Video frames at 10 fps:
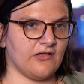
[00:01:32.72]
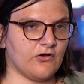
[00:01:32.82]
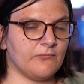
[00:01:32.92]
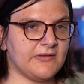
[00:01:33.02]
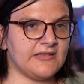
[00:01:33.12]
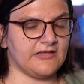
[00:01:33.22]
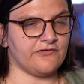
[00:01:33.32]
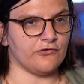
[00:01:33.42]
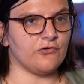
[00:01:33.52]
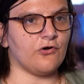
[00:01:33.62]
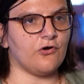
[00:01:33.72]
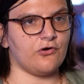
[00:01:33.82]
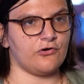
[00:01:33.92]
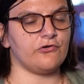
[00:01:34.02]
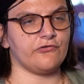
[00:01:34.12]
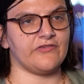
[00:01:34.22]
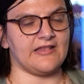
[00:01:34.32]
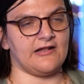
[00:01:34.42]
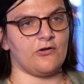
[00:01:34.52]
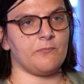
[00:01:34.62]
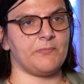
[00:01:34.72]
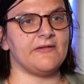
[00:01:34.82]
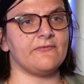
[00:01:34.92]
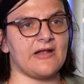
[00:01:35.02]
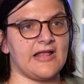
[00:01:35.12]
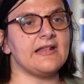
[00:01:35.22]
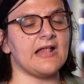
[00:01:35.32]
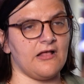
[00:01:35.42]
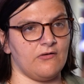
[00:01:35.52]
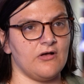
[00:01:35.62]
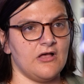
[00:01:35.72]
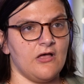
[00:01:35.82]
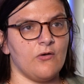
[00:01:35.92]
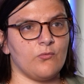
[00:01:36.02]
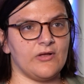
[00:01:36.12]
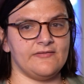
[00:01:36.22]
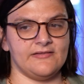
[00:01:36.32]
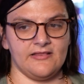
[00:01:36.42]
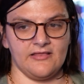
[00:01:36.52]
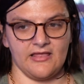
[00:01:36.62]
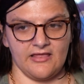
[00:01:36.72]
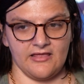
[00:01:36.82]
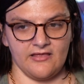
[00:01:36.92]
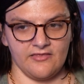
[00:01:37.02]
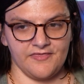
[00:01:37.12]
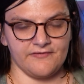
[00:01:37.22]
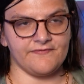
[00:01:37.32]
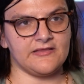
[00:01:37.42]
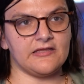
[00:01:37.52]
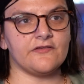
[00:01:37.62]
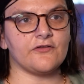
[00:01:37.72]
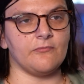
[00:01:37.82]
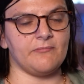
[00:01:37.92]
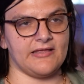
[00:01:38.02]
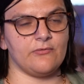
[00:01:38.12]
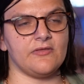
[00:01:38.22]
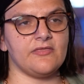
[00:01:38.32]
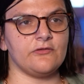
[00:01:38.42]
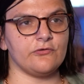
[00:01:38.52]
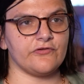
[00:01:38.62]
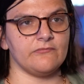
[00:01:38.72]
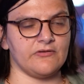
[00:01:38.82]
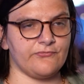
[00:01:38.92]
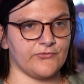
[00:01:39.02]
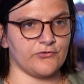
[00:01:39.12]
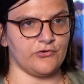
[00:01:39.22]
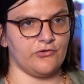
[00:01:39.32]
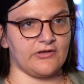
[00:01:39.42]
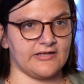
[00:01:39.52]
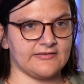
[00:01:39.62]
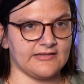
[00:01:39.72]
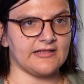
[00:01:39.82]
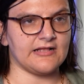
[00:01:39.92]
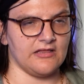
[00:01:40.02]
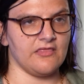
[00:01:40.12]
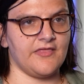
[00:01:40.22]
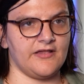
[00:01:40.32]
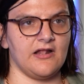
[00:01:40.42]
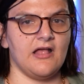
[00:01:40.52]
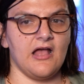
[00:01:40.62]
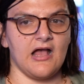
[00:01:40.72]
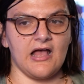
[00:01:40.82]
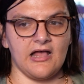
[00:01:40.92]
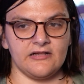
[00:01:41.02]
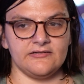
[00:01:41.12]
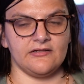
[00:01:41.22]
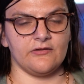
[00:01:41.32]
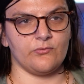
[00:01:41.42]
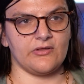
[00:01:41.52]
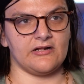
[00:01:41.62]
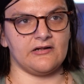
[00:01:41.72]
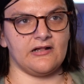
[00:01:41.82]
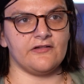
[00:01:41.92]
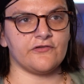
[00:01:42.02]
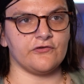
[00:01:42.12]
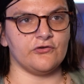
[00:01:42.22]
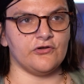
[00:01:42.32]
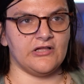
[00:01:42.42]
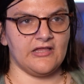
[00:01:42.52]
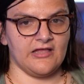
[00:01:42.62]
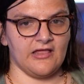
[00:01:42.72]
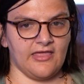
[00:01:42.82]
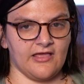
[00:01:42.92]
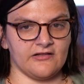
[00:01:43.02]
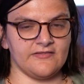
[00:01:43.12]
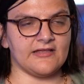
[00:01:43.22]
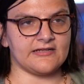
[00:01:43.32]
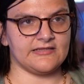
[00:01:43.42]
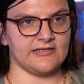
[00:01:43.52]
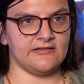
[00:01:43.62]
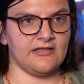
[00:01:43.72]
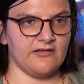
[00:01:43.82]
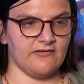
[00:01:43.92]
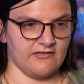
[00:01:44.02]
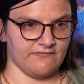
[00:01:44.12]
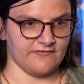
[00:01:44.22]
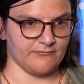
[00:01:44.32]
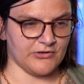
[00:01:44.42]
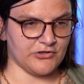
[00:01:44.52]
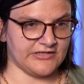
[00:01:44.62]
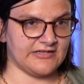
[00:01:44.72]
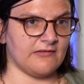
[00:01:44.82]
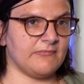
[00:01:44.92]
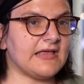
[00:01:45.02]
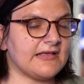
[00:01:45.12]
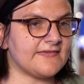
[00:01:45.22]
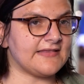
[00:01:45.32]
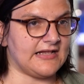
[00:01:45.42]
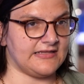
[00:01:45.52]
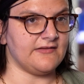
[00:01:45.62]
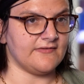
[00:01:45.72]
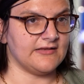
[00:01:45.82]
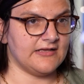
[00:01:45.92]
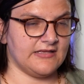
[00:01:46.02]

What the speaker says: combination cohorts that are open right now when CFT is combined with cetuximab for colorectal cancer. And we are also conducting pharmacodynamic studies